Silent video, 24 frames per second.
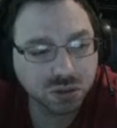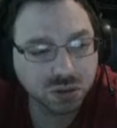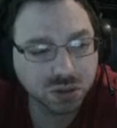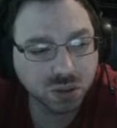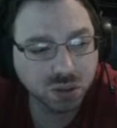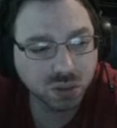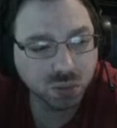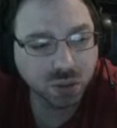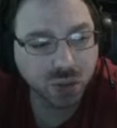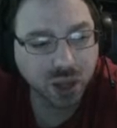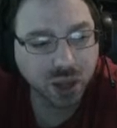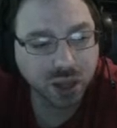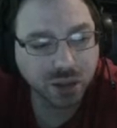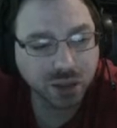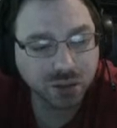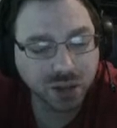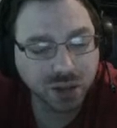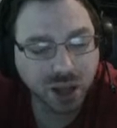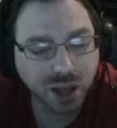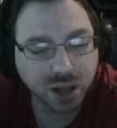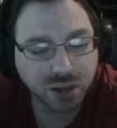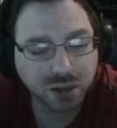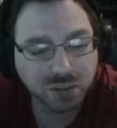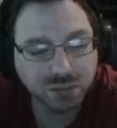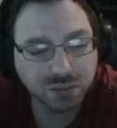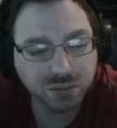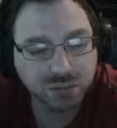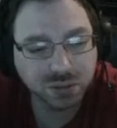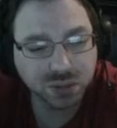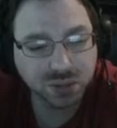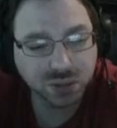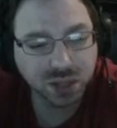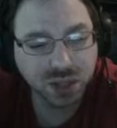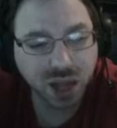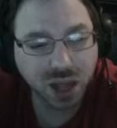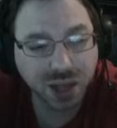away, not
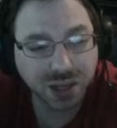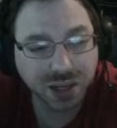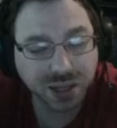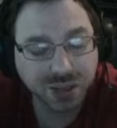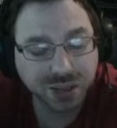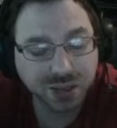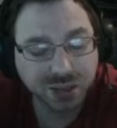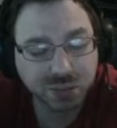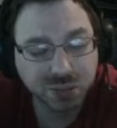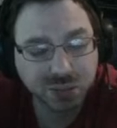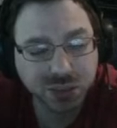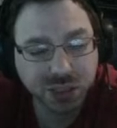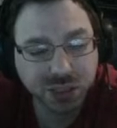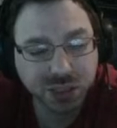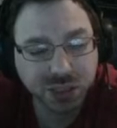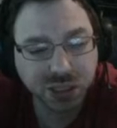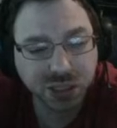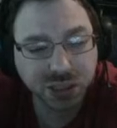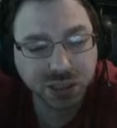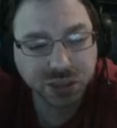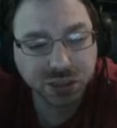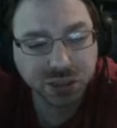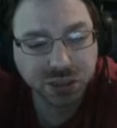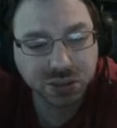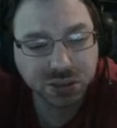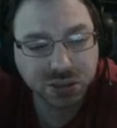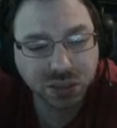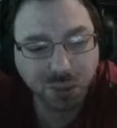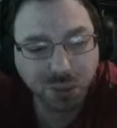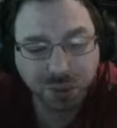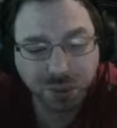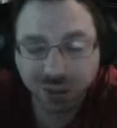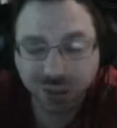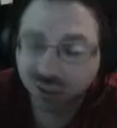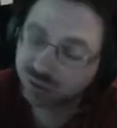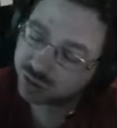let them see us. I
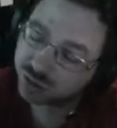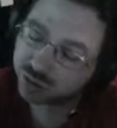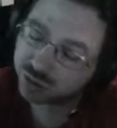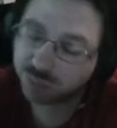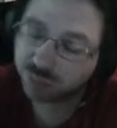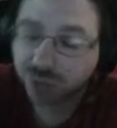mean it's a